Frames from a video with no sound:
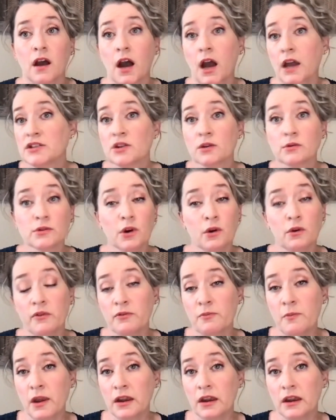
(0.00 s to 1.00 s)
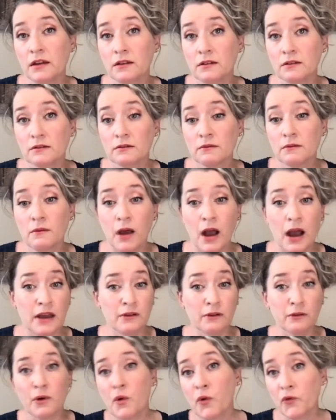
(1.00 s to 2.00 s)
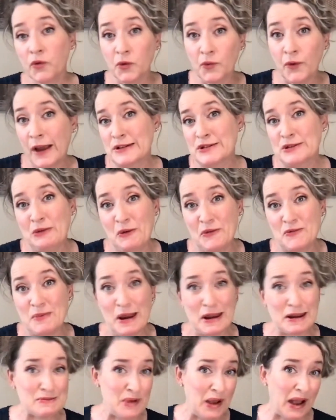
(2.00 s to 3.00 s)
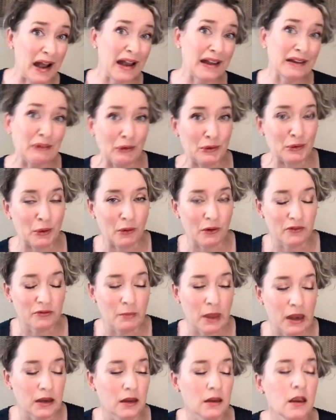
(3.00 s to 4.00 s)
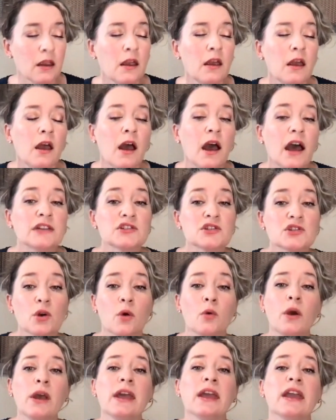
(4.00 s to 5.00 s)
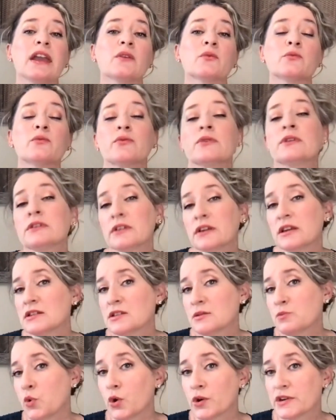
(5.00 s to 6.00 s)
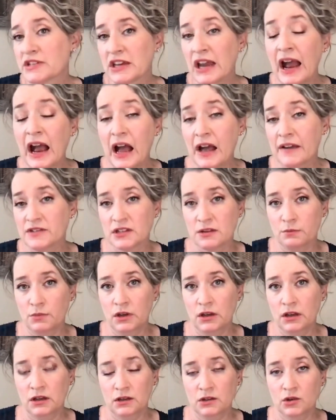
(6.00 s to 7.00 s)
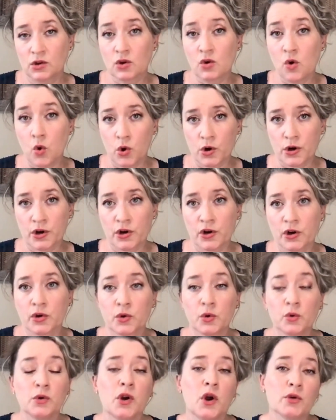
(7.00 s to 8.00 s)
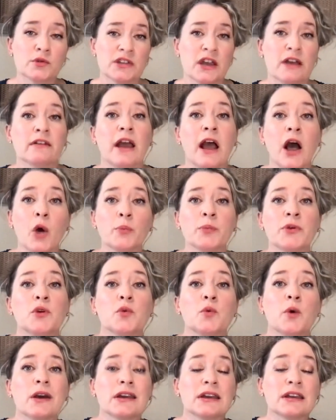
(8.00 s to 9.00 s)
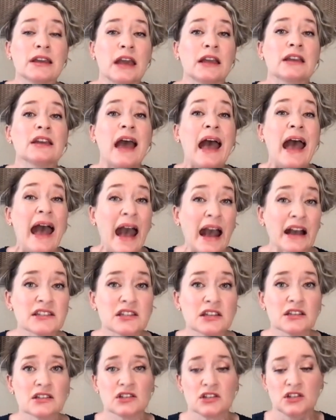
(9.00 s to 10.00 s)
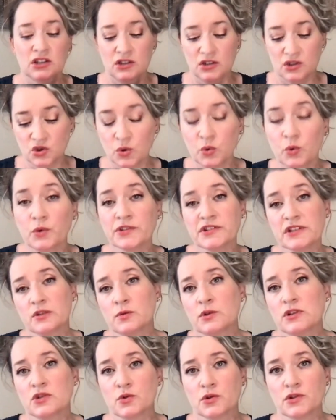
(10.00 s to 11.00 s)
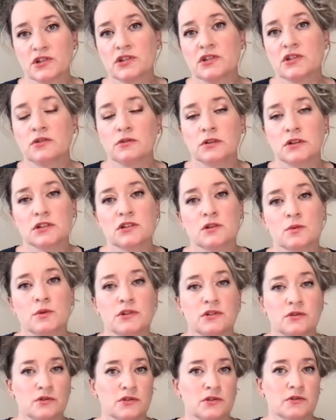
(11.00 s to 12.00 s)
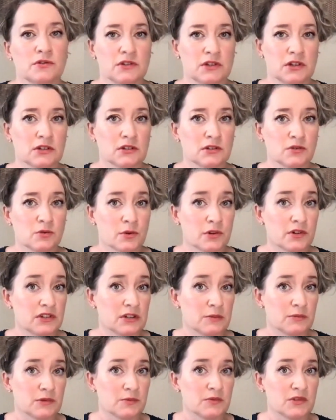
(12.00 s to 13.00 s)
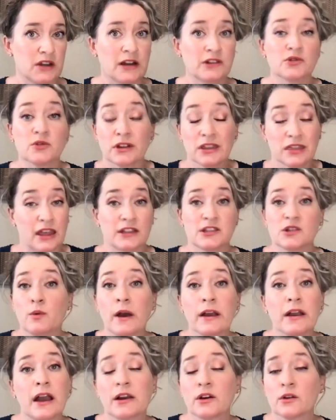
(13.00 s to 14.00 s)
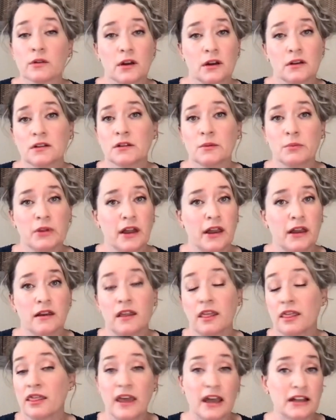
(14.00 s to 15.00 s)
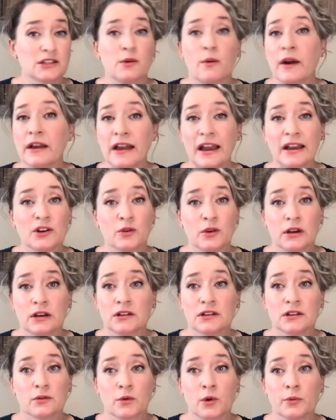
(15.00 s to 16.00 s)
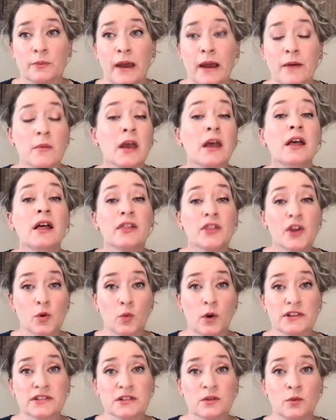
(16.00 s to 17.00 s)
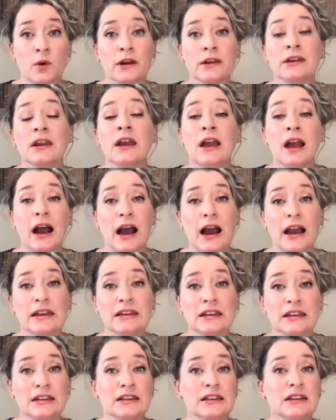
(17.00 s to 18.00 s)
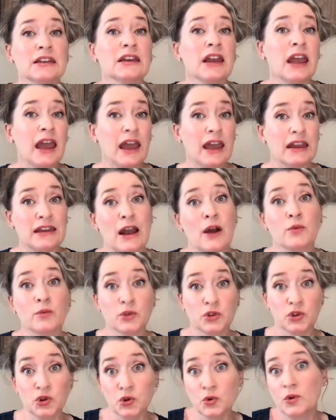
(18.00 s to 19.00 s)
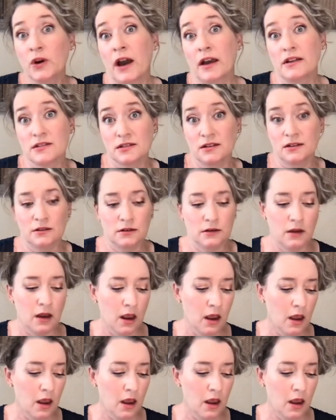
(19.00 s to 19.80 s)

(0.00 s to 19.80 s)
I don't know of many. I don't know if you guys know of many, but I don't know of many. And so it really is important to have somebody in your corner who knows how to help you get access to the tools and resources you need to reduce those tic disorder symptoms naturally. That's why I created the plan. That's why I created the roadmap. There wasn't one. I needed it, and now you guys need it.